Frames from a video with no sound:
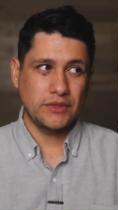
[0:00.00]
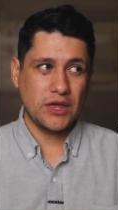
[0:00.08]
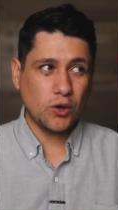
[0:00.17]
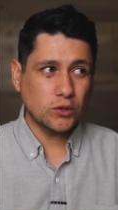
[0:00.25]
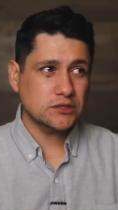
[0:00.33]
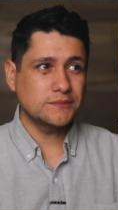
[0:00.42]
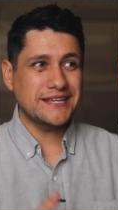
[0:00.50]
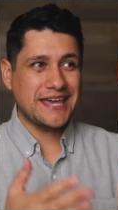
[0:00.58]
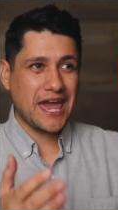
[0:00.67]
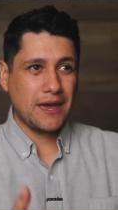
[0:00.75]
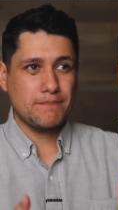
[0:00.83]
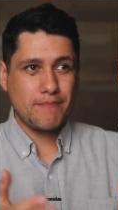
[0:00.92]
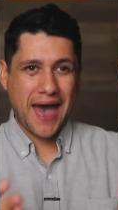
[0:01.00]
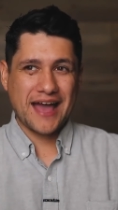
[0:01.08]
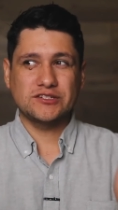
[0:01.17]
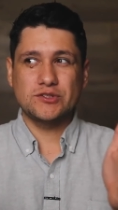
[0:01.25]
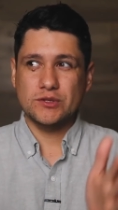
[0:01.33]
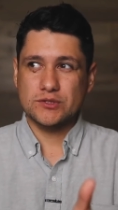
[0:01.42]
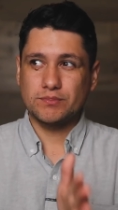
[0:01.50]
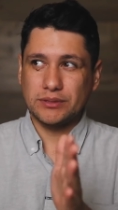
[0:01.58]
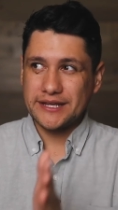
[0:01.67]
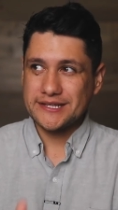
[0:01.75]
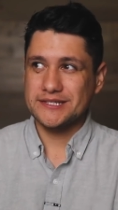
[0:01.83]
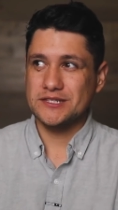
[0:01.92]
They ultimately came back to those
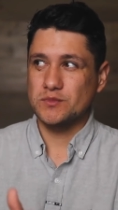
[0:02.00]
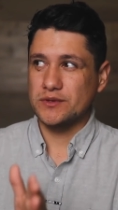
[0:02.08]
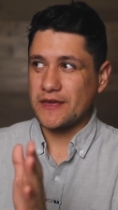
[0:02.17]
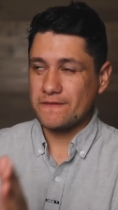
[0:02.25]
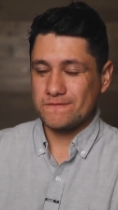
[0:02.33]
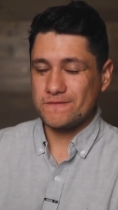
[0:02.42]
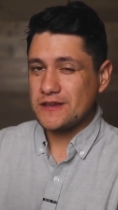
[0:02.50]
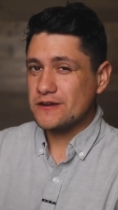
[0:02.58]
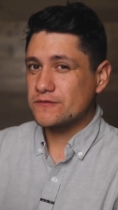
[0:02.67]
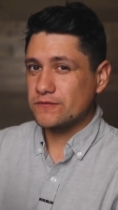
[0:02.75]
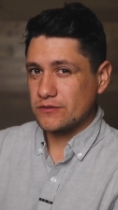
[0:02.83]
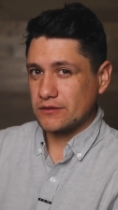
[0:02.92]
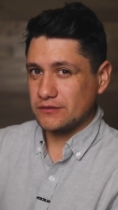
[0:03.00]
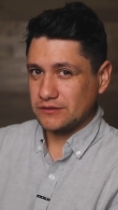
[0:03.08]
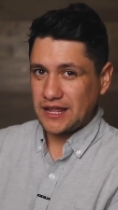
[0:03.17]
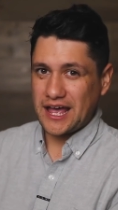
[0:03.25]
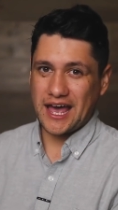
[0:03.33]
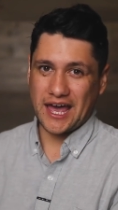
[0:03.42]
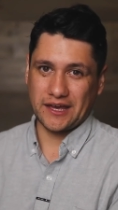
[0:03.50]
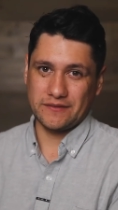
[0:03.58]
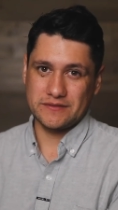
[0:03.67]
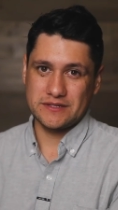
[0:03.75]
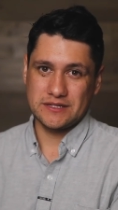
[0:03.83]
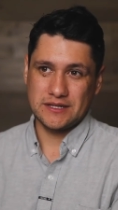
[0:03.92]
places where they feared for their
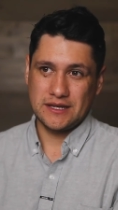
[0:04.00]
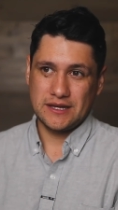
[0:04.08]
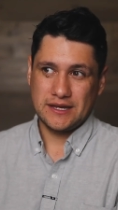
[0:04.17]
lives.